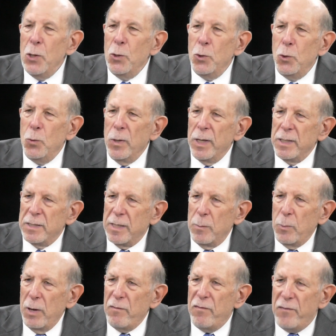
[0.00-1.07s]
who were in some
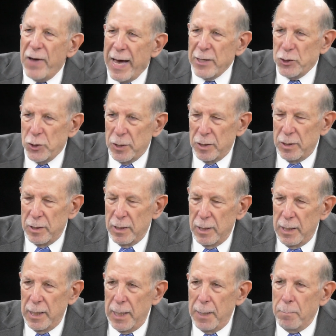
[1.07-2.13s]
way fashioned
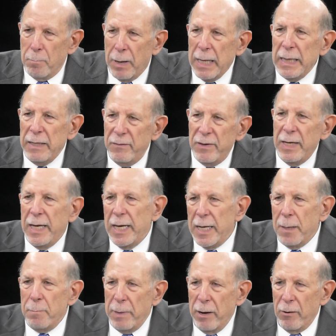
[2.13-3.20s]
by living in
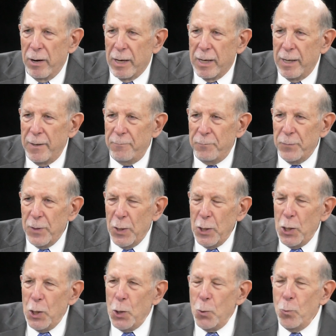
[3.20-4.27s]
America
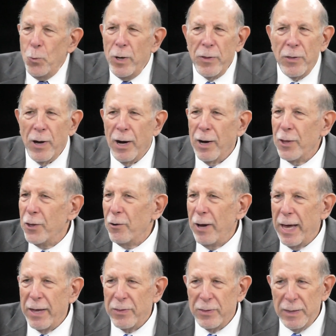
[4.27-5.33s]
with other
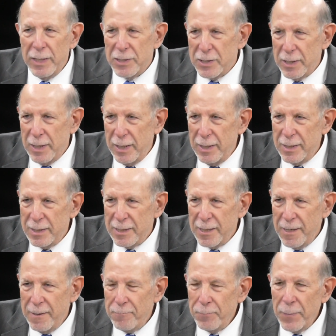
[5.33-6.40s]
ethnicities.
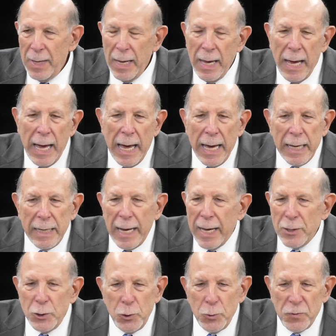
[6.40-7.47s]
Right. And
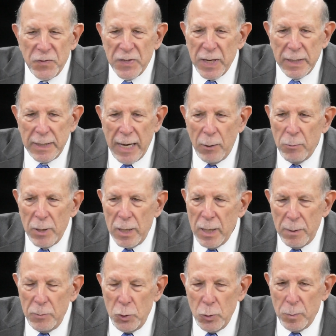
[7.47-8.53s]
as you said now
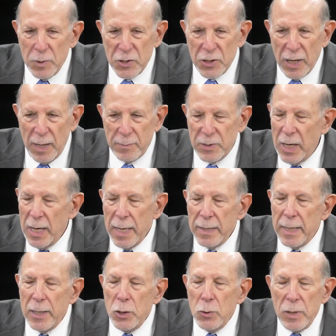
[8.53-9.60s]
numerous times,
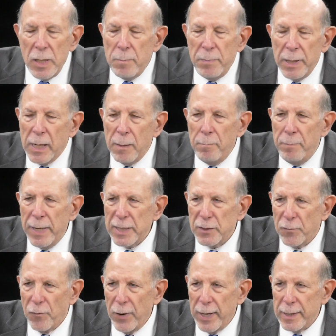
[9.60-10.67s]
that you didn't become best
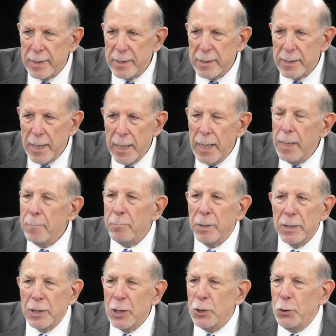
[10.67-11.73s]
friends,
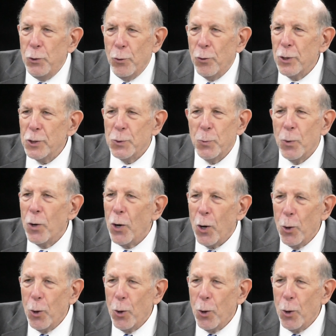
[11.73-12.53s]
but the doors were